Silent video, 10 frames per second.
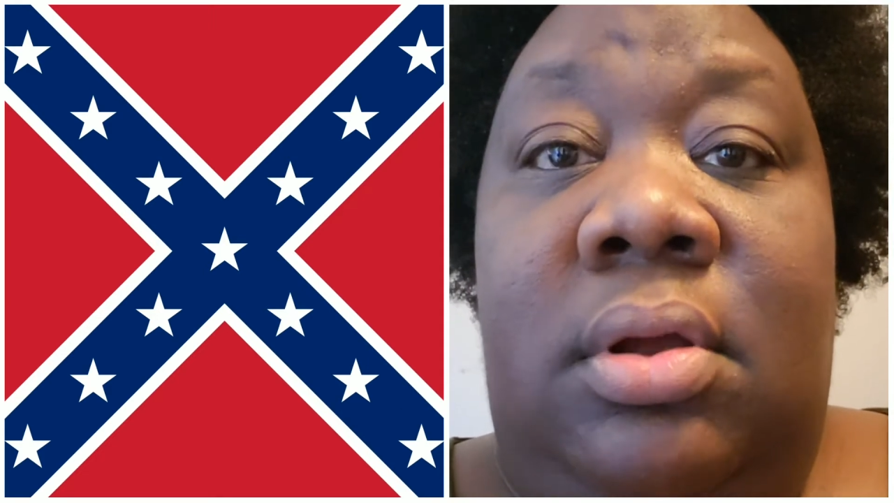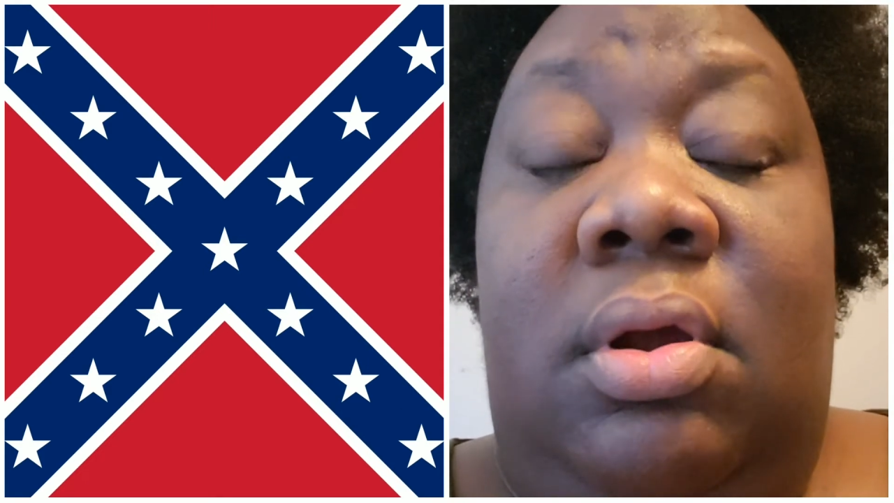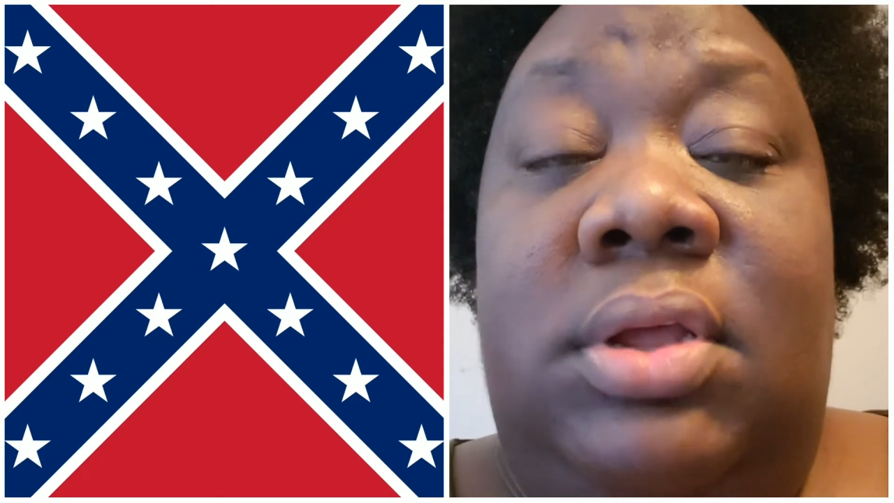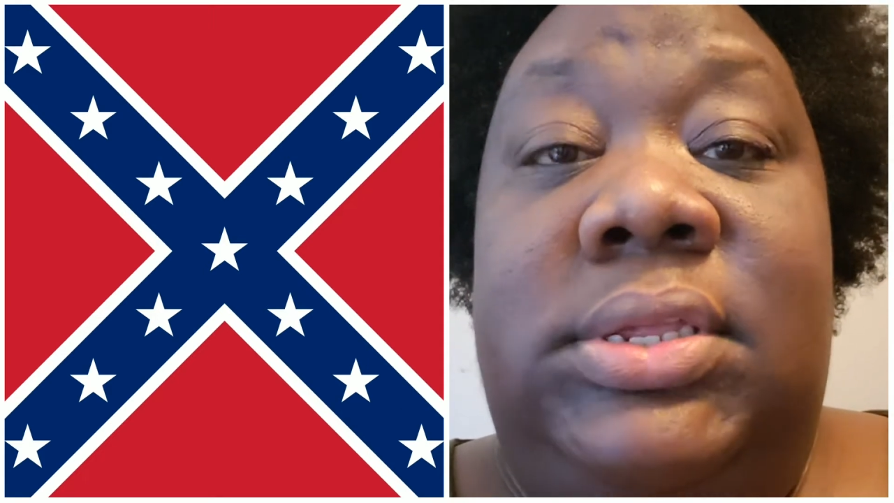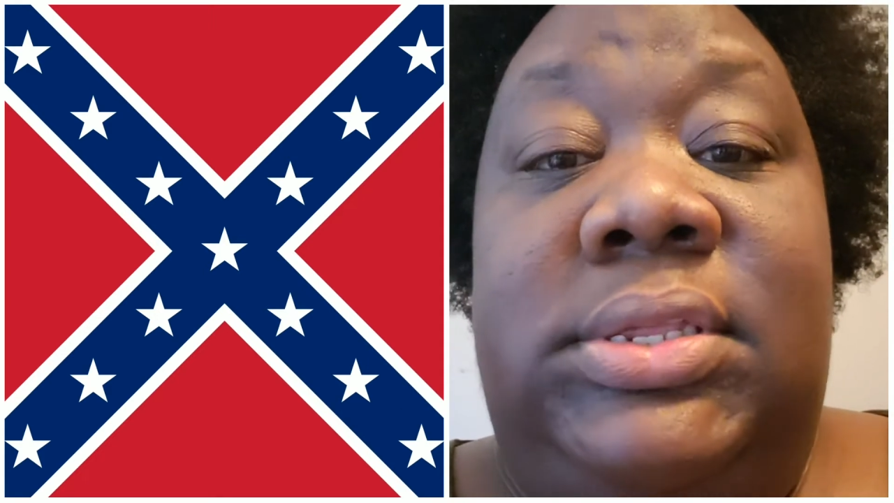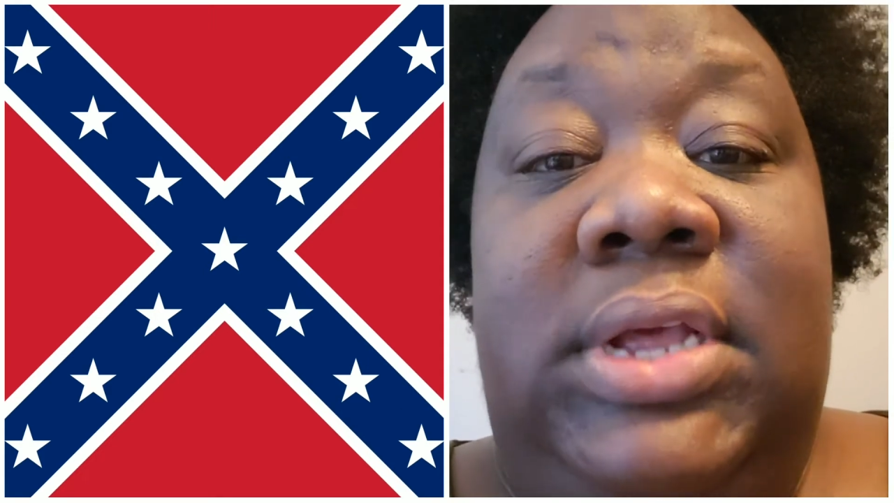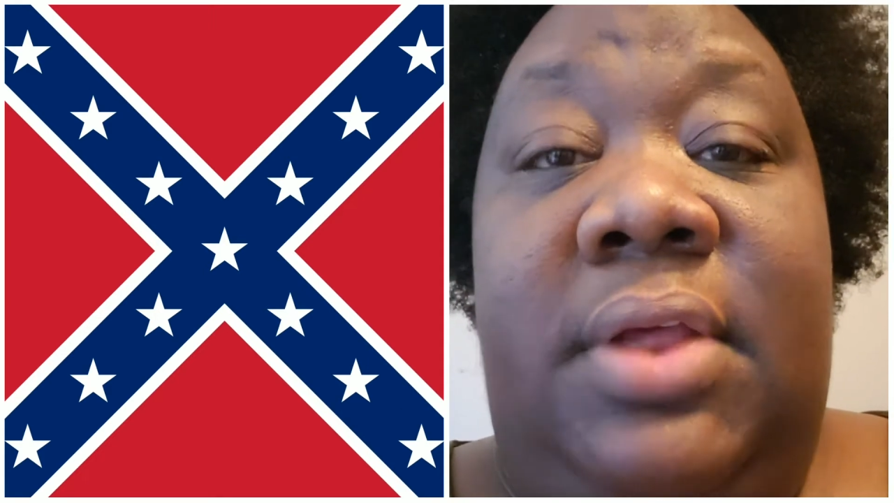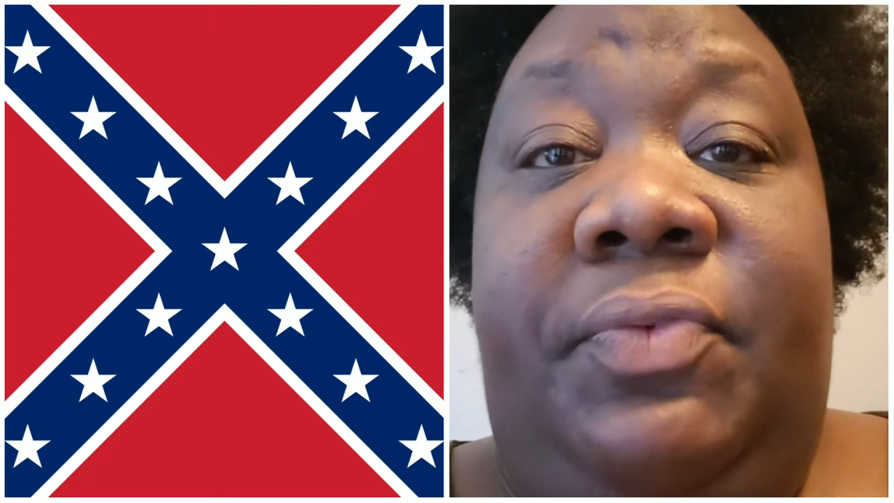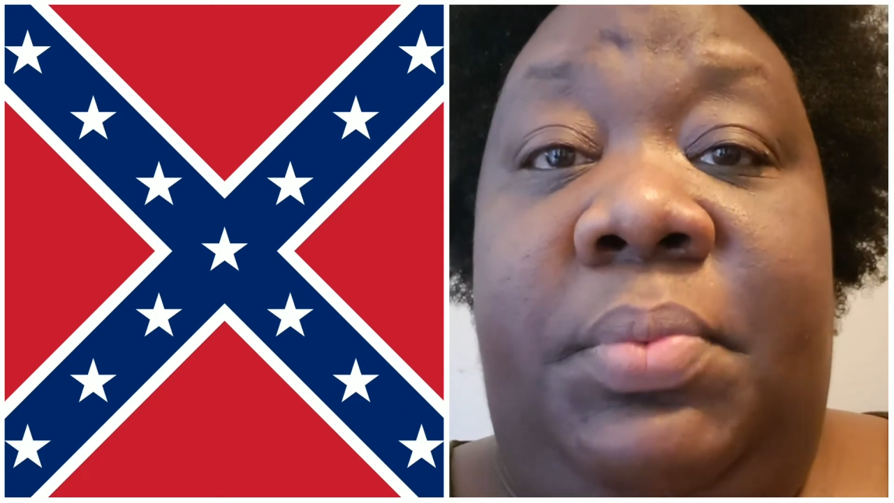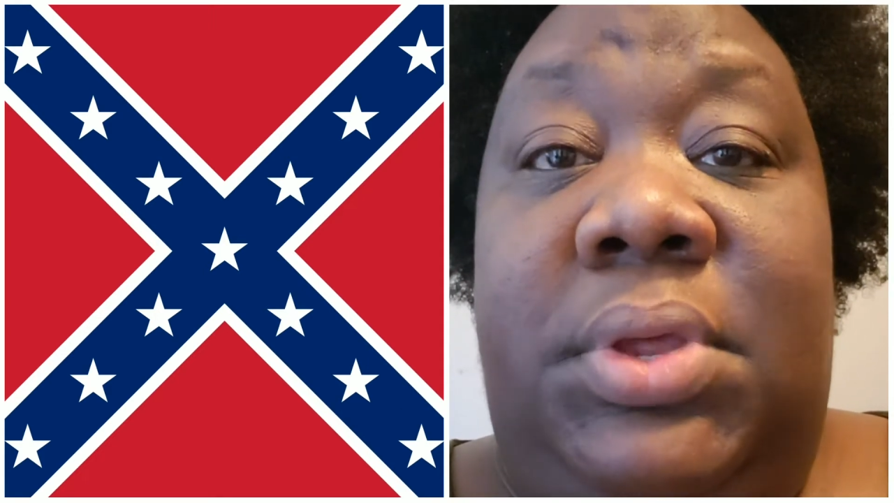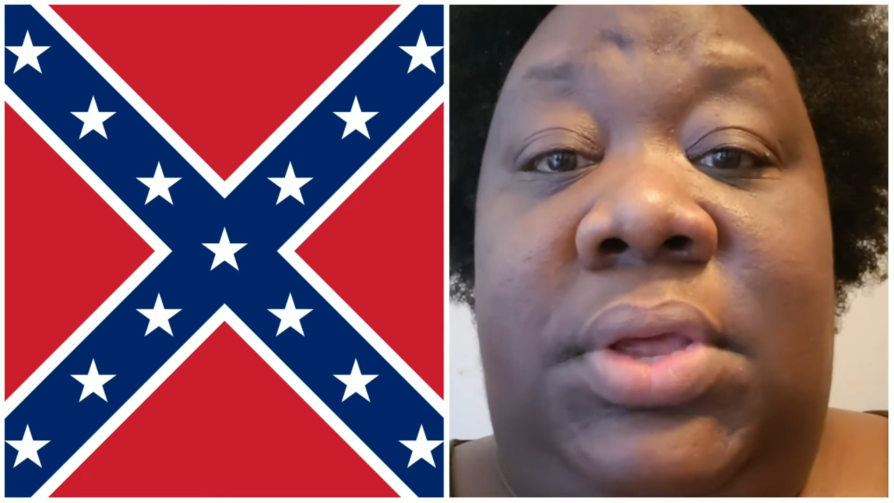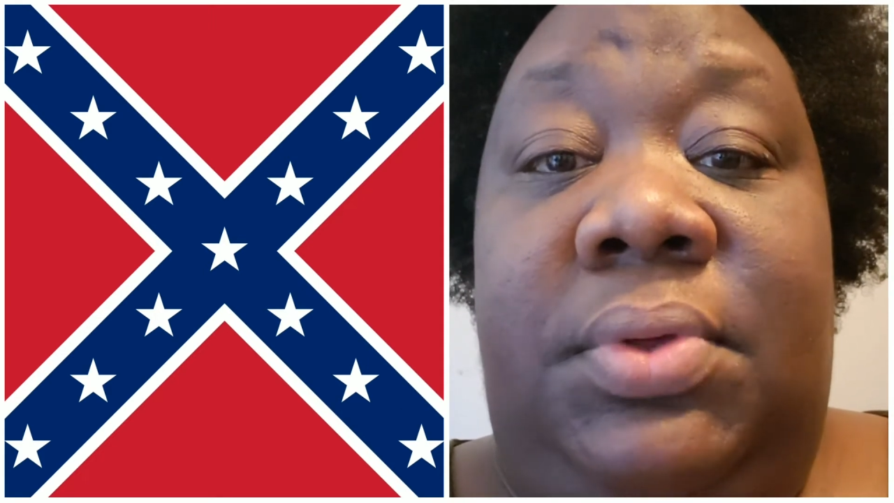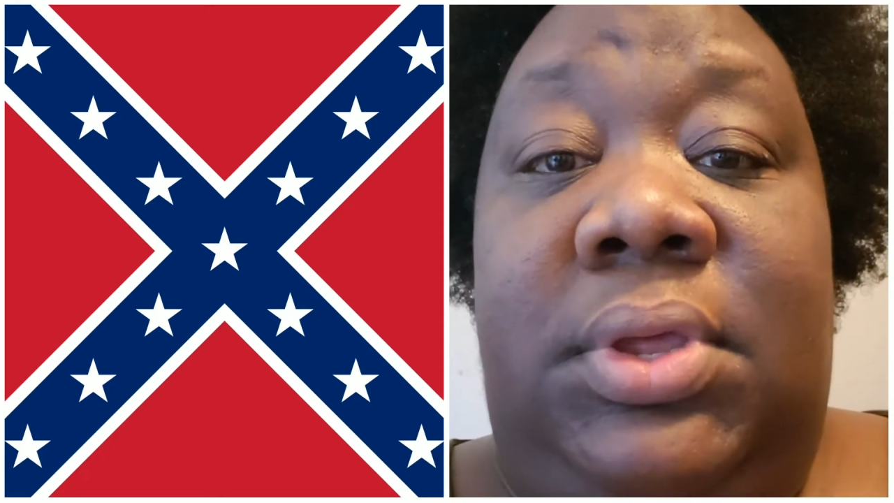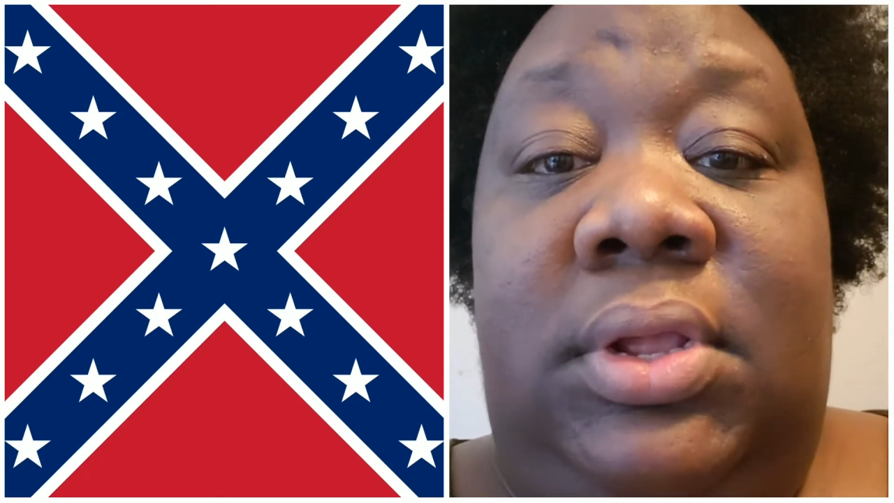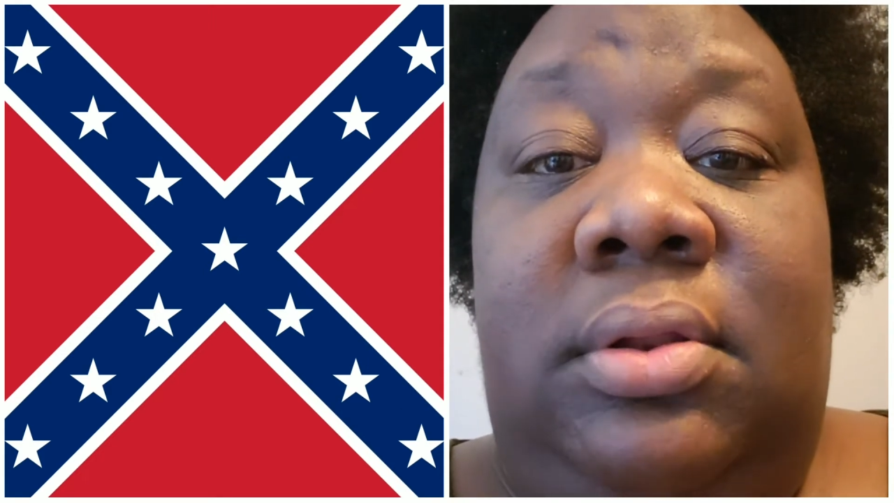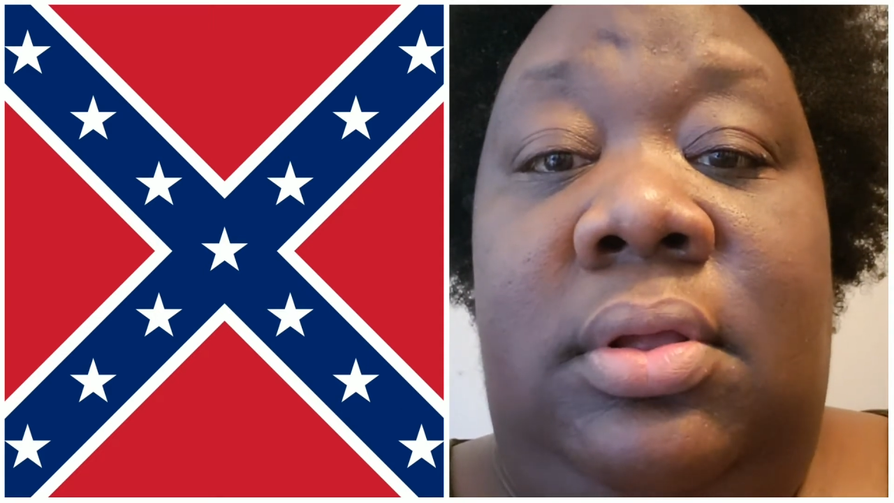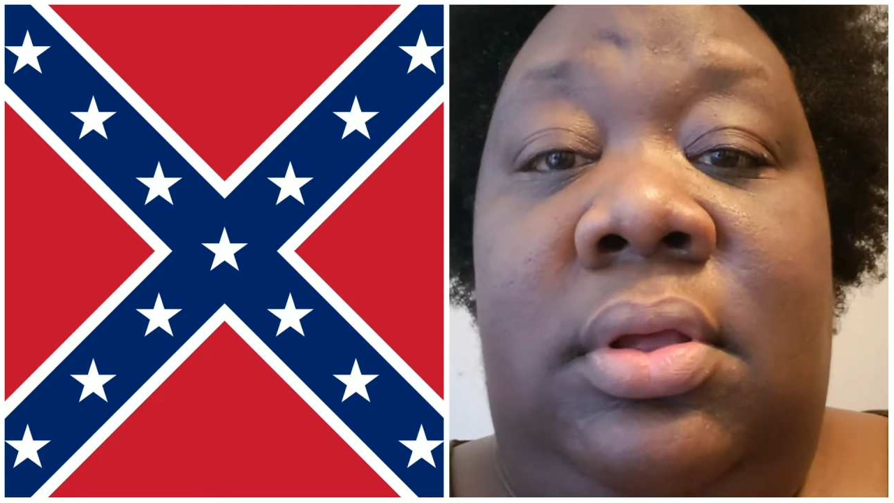or seceding from the Union